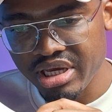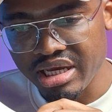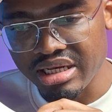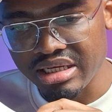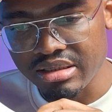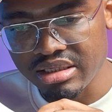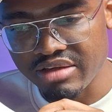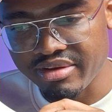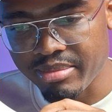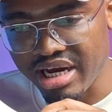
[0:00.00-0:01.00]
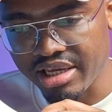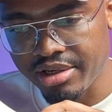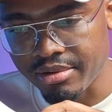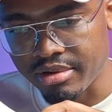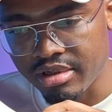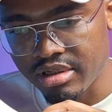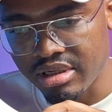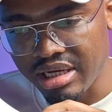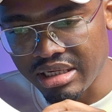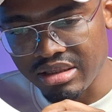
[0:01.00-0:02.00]
and then give it back here.
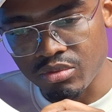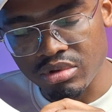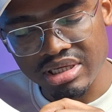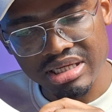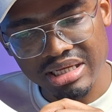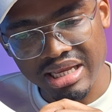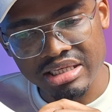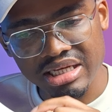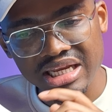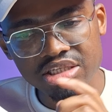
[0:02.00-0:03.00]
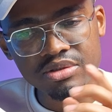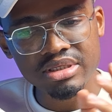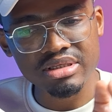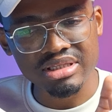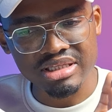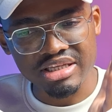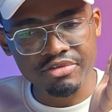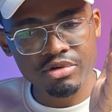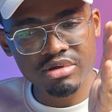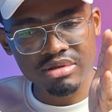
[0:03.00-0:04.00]
And it can actually
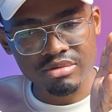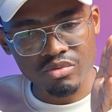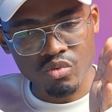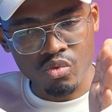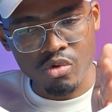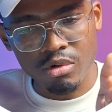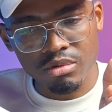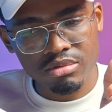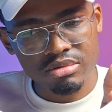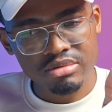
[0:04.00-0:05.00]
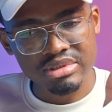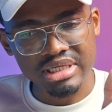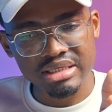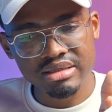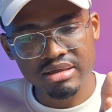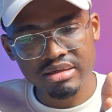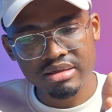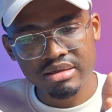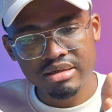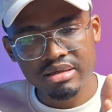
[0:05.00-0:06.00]
give you the whole data
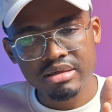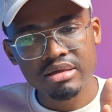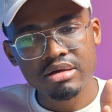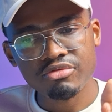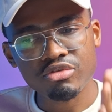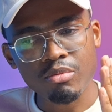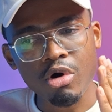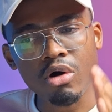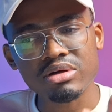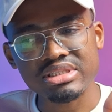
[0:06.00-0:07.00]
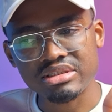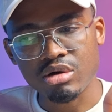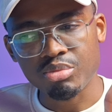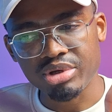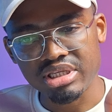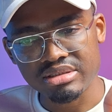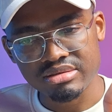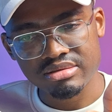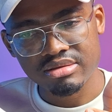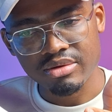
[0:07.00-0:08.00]
from all these
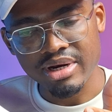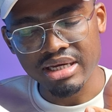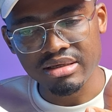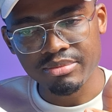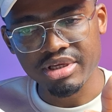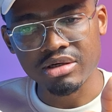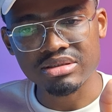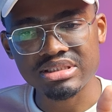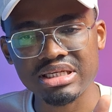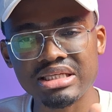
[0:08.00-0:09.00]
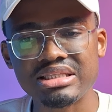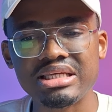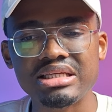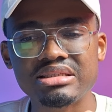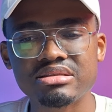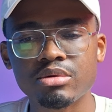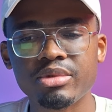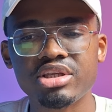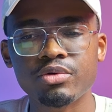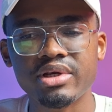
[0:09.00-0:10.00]
companies, right? Because it did some
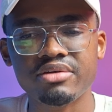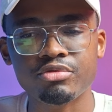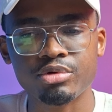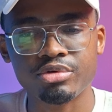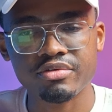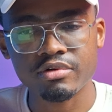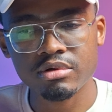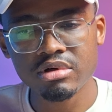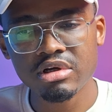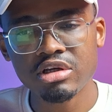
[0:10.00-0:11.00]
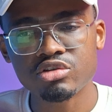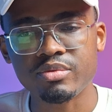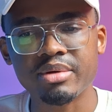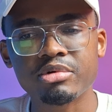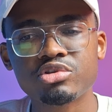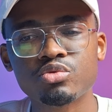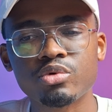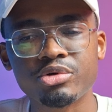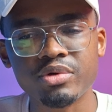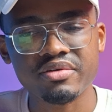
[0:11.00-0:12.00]
iterative retrieval to be able to
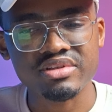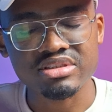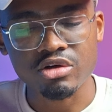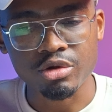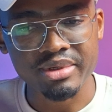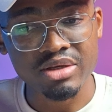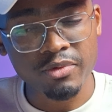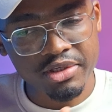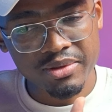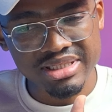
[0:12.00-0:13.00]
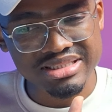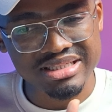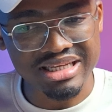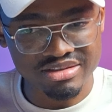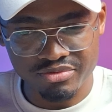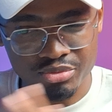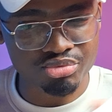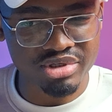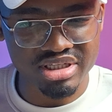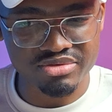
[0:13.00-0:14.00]
retrieve this document. And what you can see that's
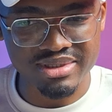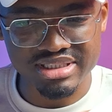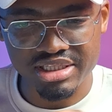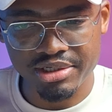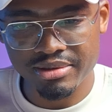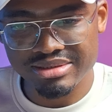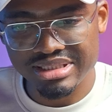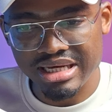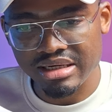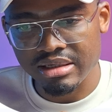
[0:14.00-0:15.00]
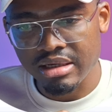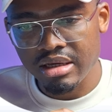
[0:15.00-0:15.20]
pretty interesting here is that